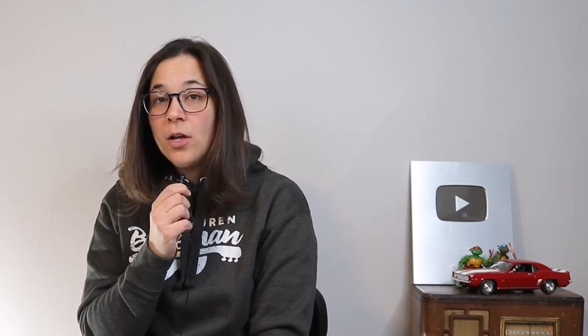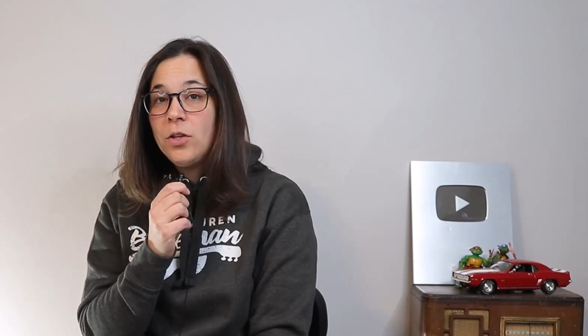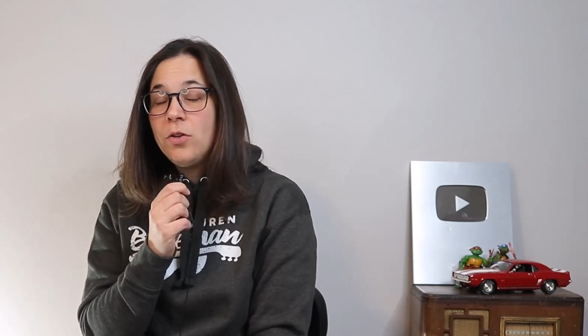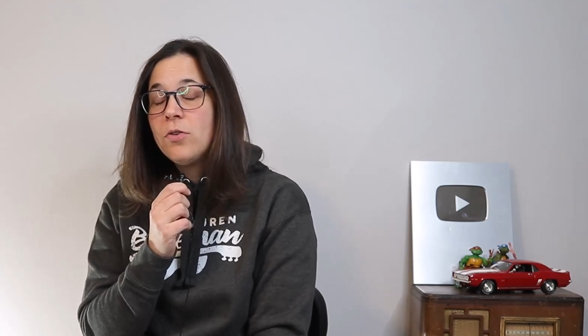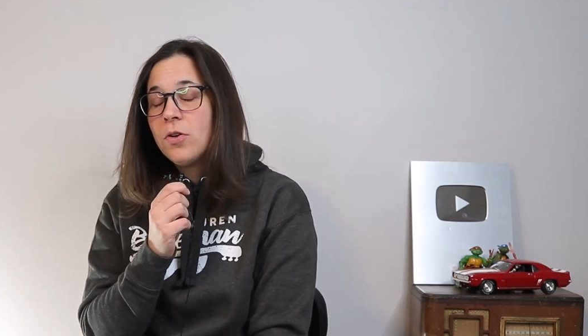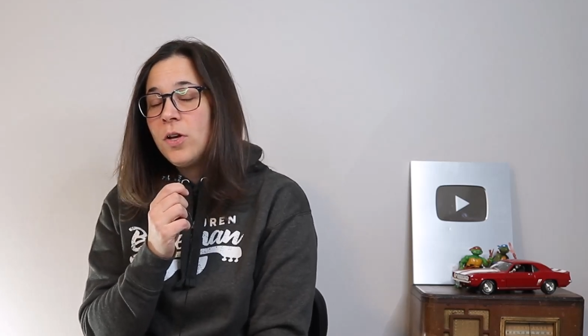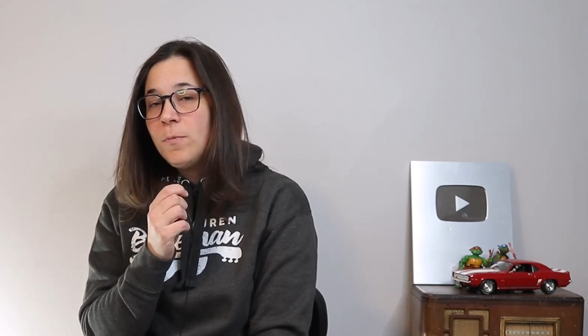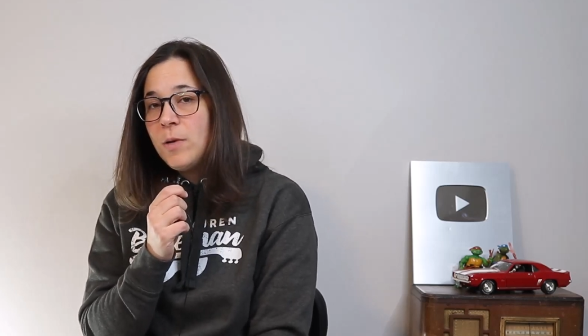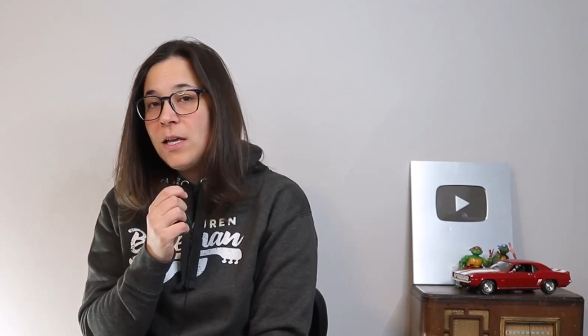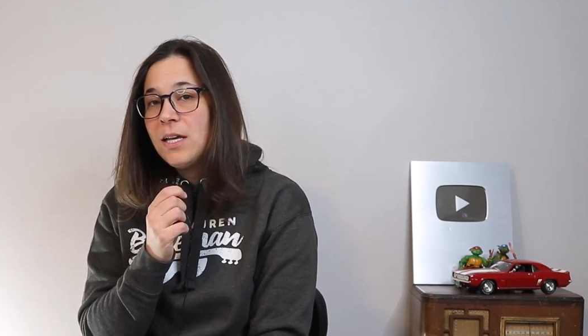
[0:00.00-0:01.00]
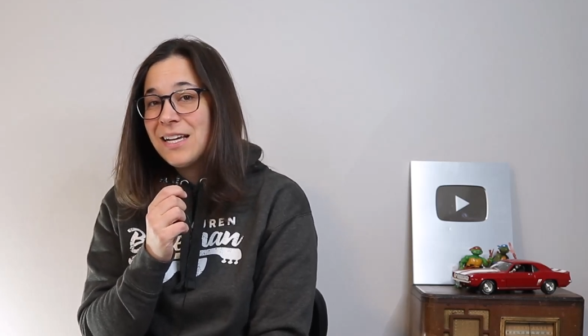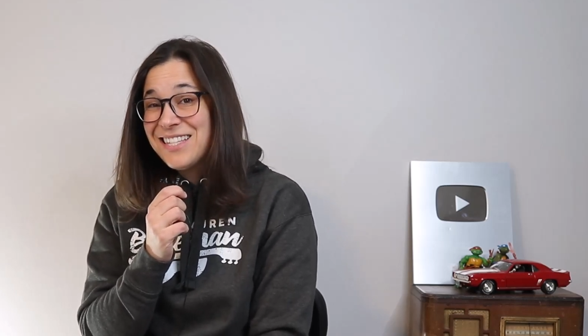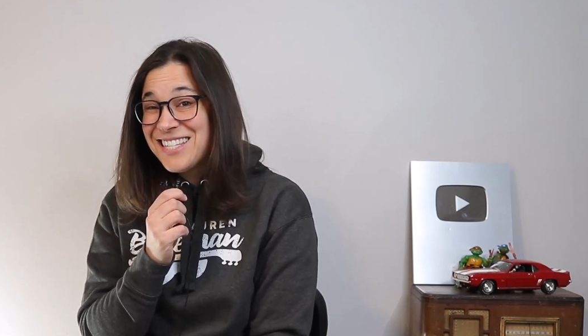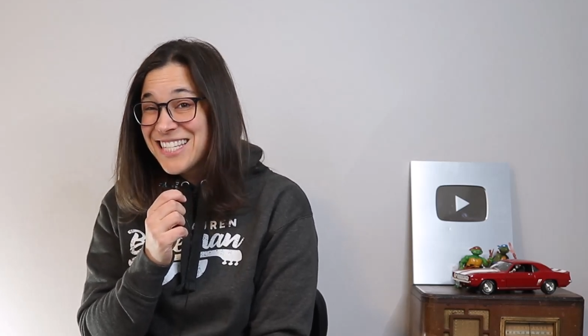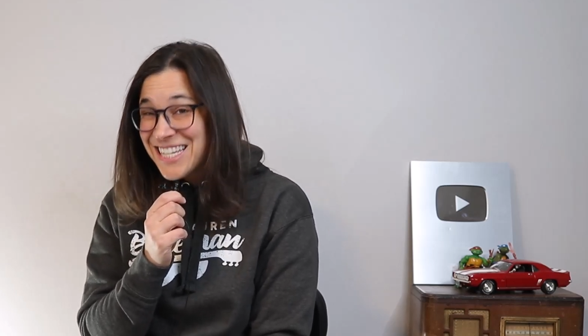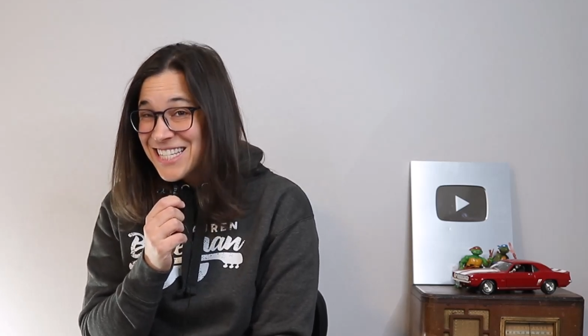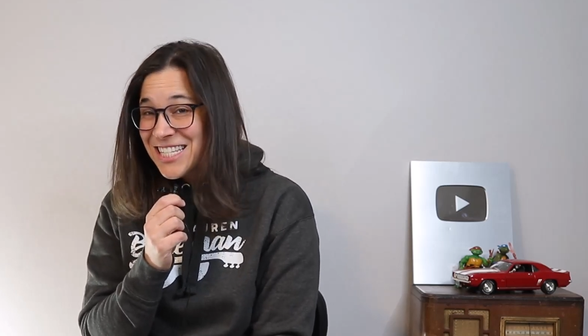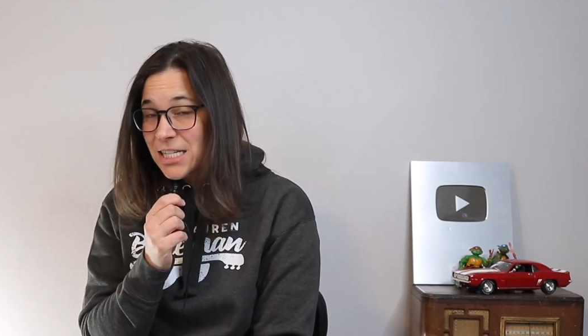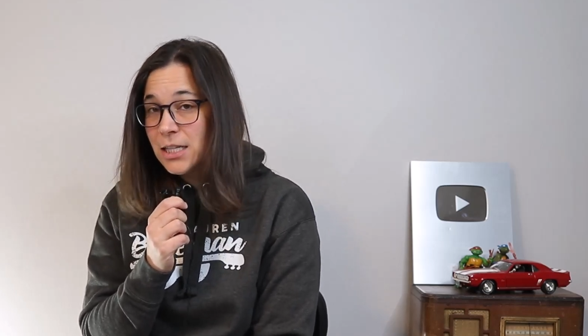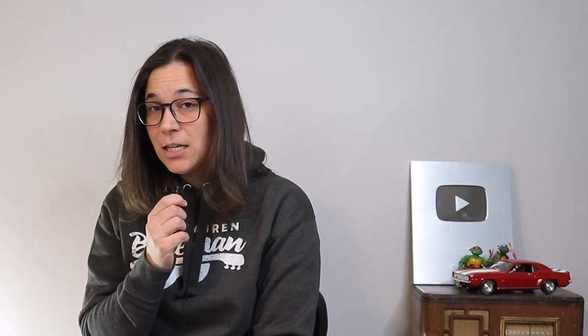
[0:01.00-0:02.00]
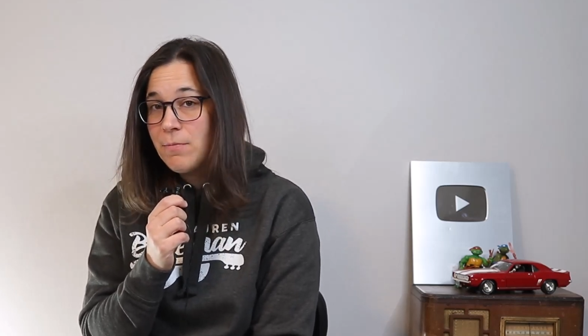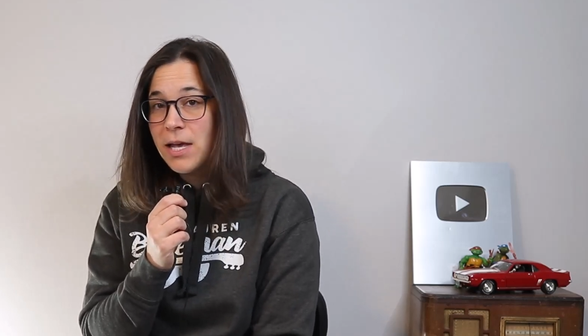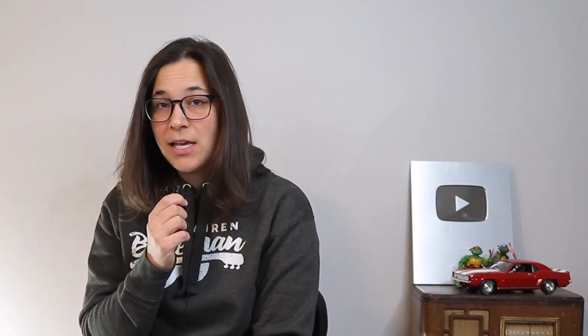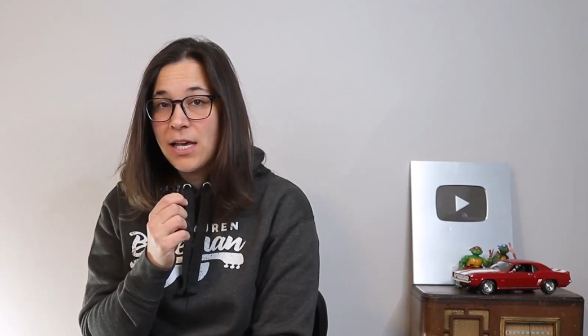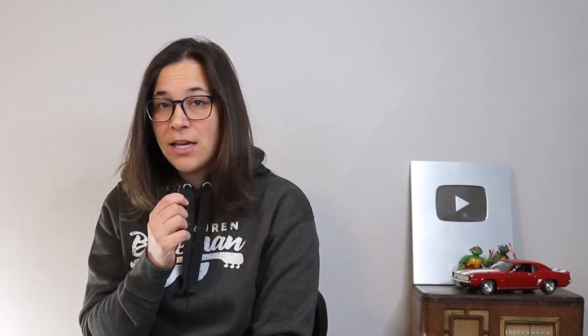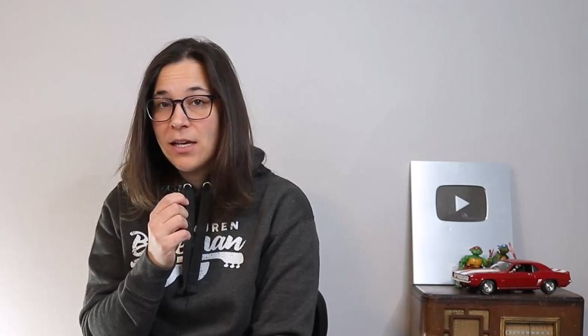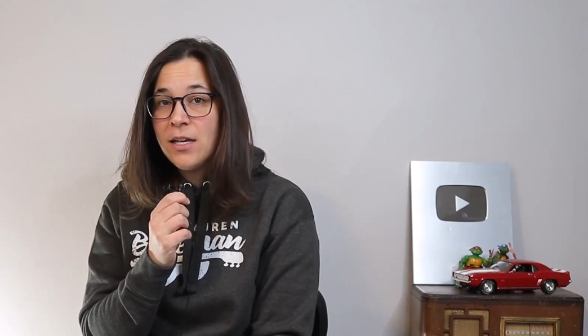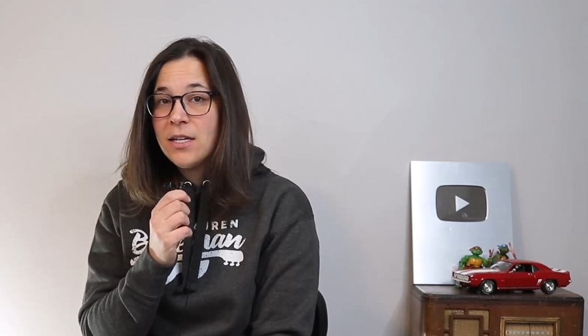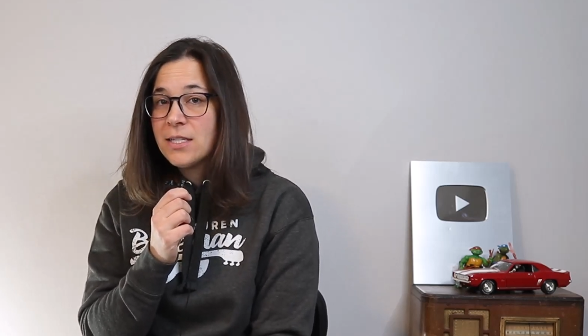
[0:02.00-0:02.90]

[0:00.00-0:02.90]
you could be consistently making